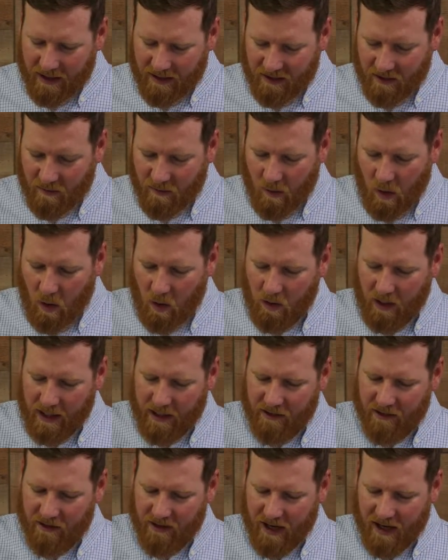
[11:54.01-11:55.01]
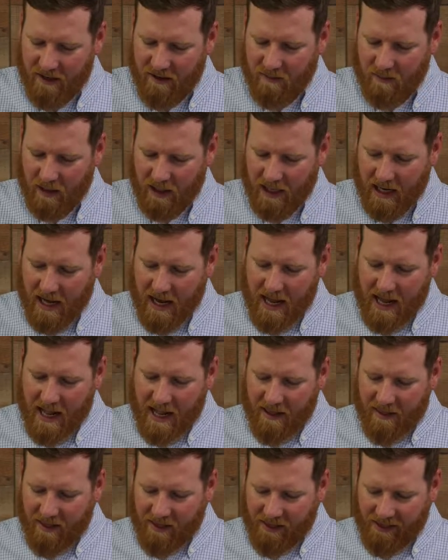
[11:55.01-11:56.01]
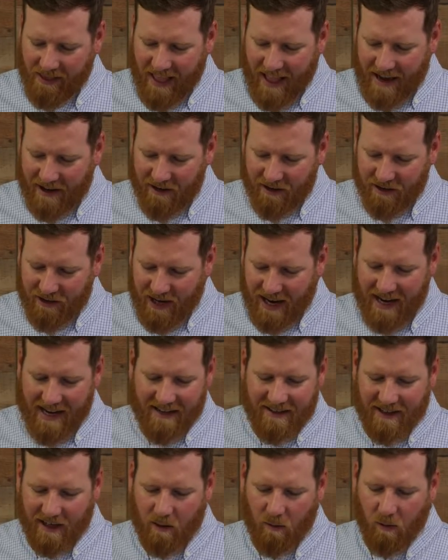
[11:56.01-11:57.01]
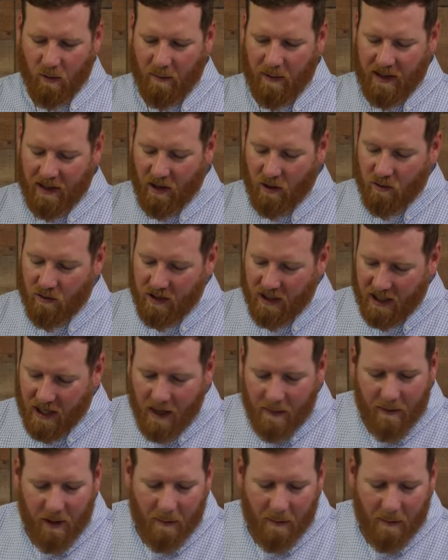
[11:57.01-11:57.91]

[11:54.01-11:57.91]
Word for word: As Paul later says, be latter days there will be those that come